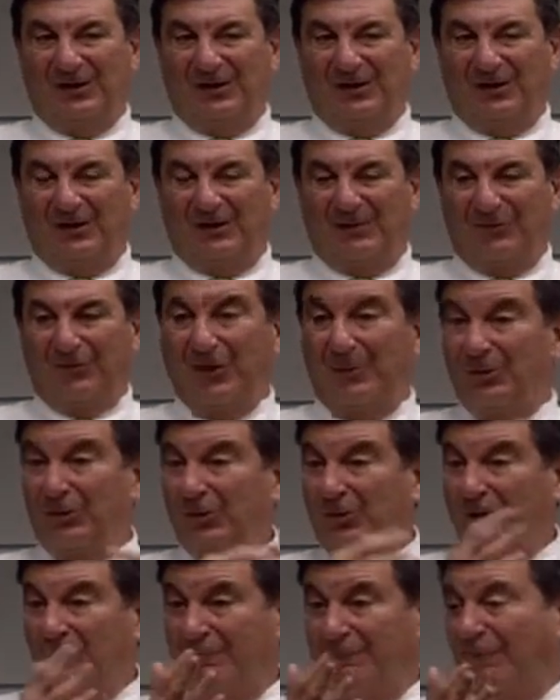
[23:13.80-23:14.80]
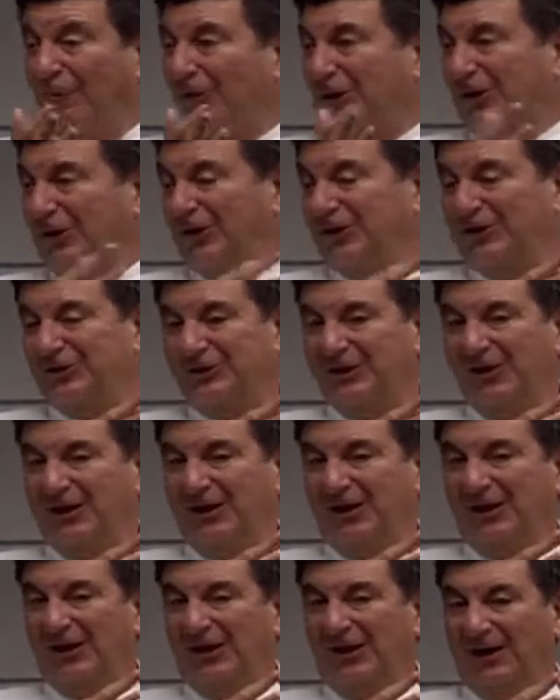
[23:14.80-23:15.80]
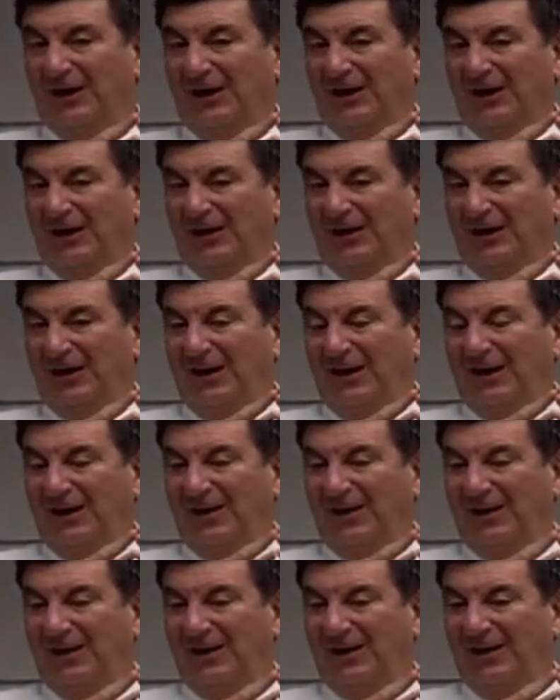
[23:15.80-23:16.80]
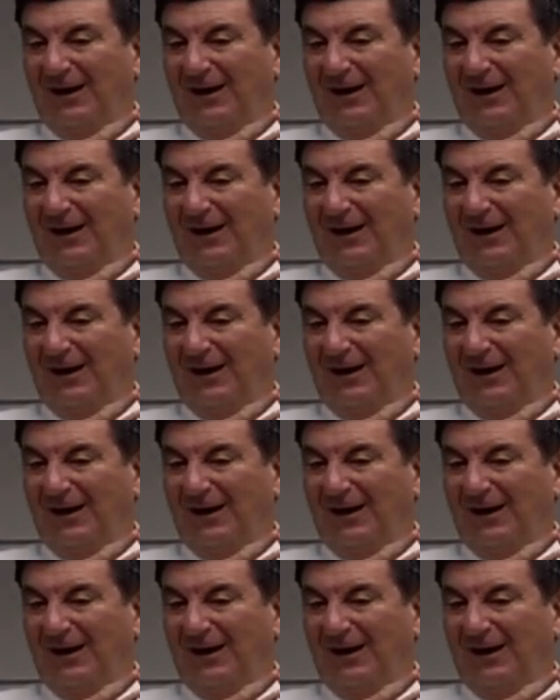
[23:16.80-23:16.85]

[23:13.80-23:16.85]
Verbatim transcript: Um, so I've been doing it 40 years, and and and